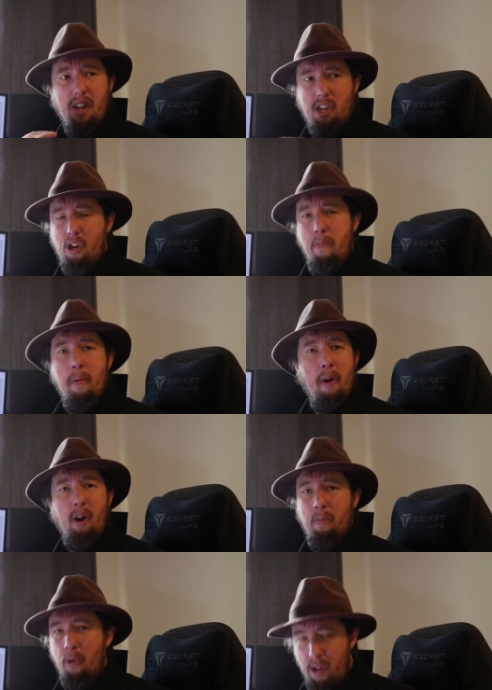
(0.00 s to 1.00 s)
a super
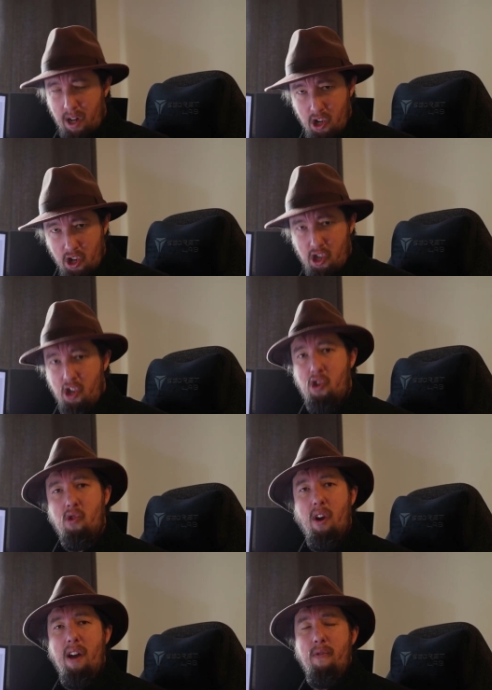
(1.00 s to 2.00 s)
Pokemon that can just
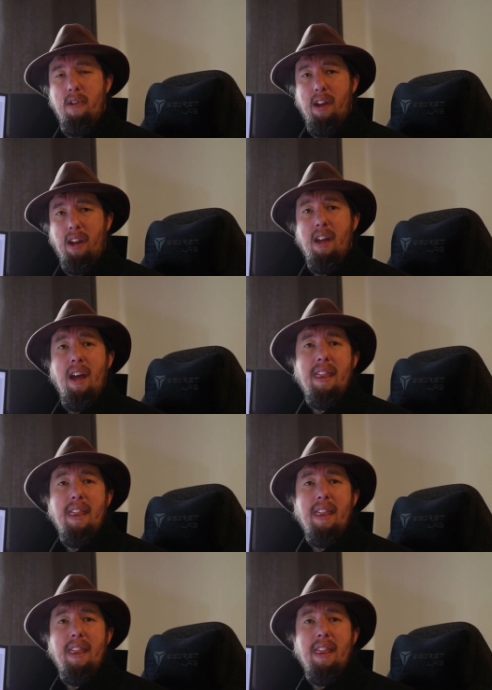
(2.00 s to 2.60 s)
destroy everything.